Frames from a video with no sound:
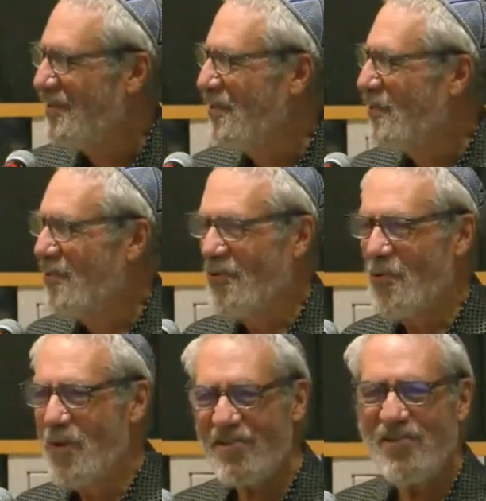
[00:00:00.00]
On
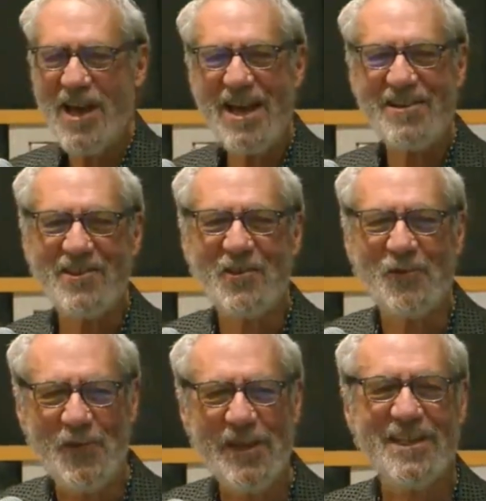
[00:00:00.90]
which head the
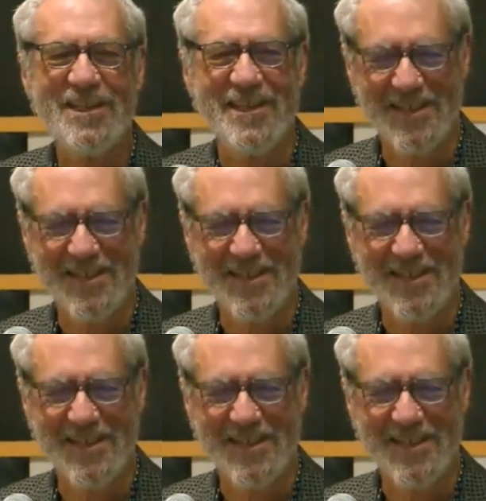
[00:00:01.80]
tefillin?